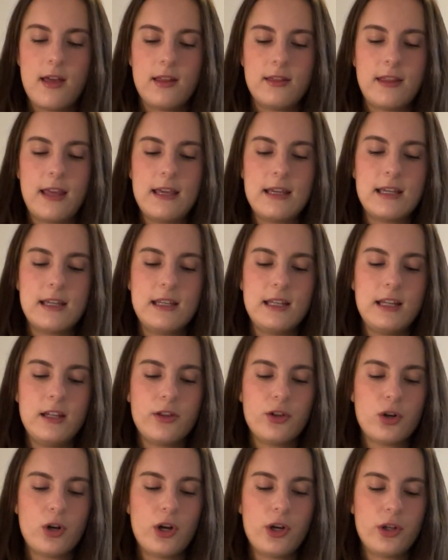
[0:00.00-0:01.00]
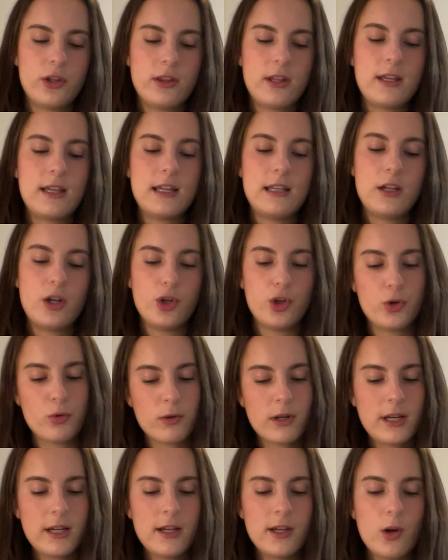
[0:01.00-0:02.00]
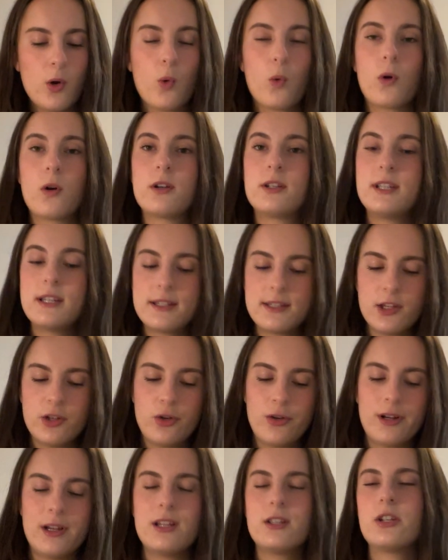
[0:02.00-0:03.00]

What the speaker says: they can agree or disagree